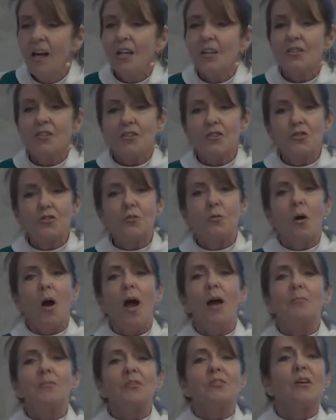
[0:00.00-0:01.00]

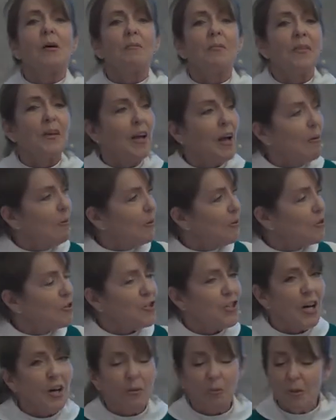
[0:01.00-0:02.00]
describe something I want to
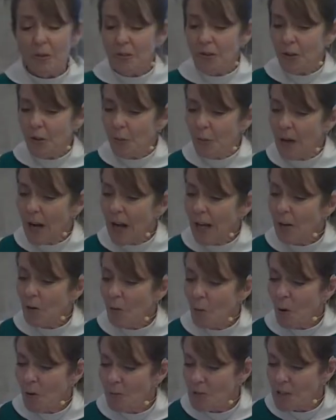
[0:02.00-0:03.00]
share with you, and I
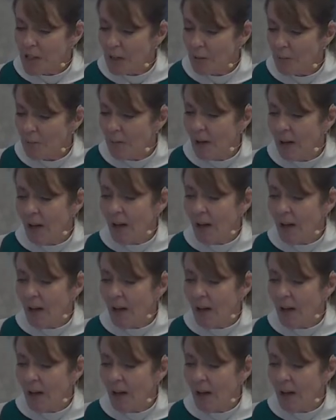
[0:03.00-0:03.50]
quote him: